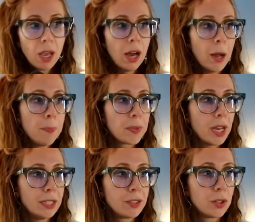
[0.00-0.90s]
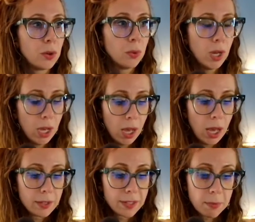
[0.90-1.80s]
And so
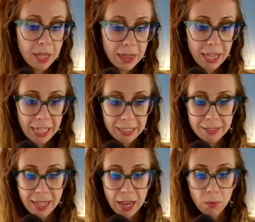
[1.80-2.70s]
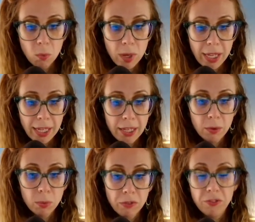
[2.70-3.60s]
some of the things that we
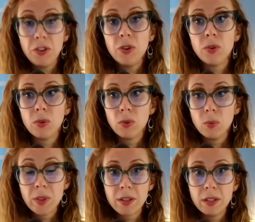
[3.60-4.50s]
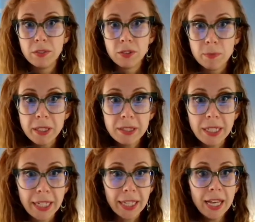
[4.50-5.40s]
review with
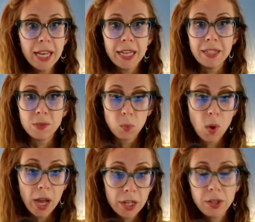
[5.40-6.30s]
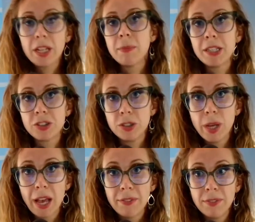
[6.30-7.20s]
deliverability is, one, you need to make sure you
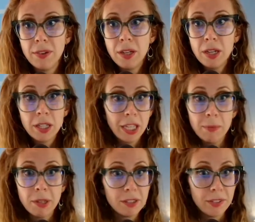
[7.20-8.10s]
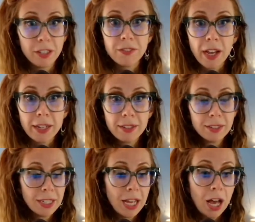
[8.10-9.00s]
have emails verified.
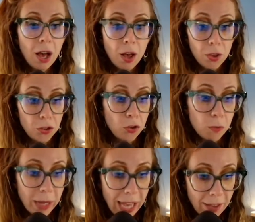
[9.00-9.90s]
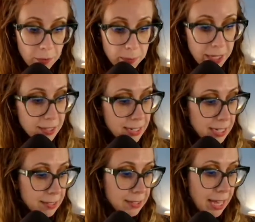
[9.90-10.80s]
You may have a
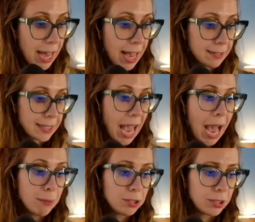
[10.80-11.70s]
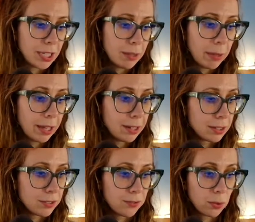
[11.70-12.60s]
business that has captured
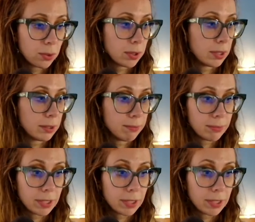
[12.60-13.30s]
emails for,